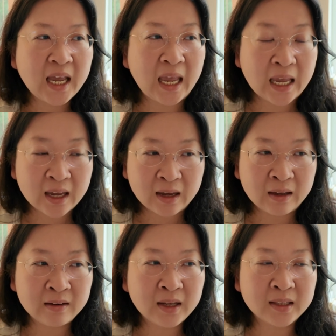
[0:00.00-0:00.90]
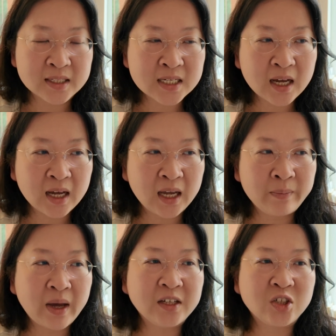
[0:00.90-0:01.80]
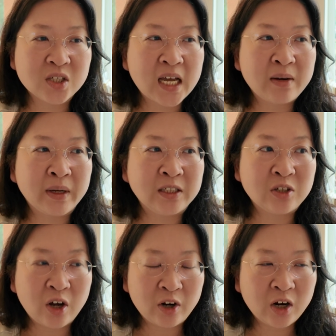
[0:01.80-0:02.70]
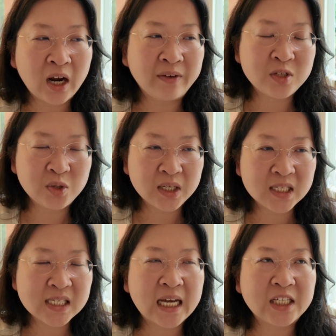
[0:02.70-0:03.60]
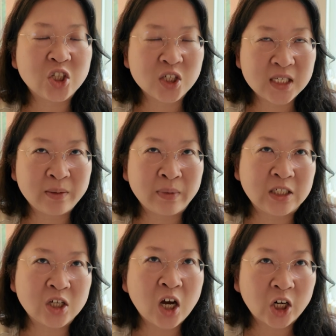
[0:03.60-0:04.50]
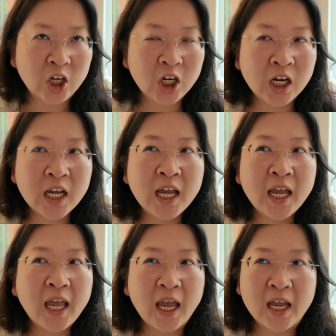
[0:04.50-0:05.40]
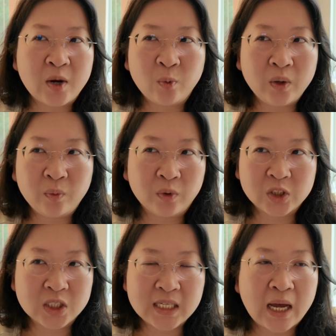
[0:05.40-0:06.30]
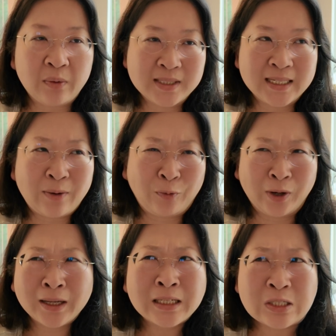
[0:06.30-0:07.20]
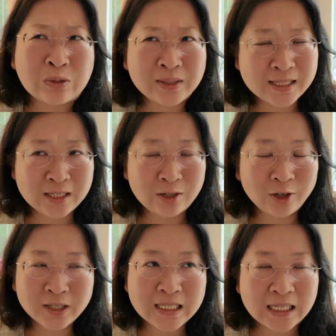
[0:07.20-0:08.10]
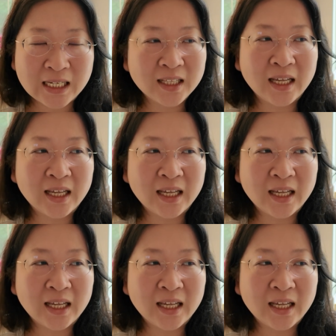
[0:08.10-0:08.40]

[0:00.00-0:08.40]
And at the time, I just had my daughter. I have 2 kids. I just had my daughter. And I was like, we're not going to do this in New York City.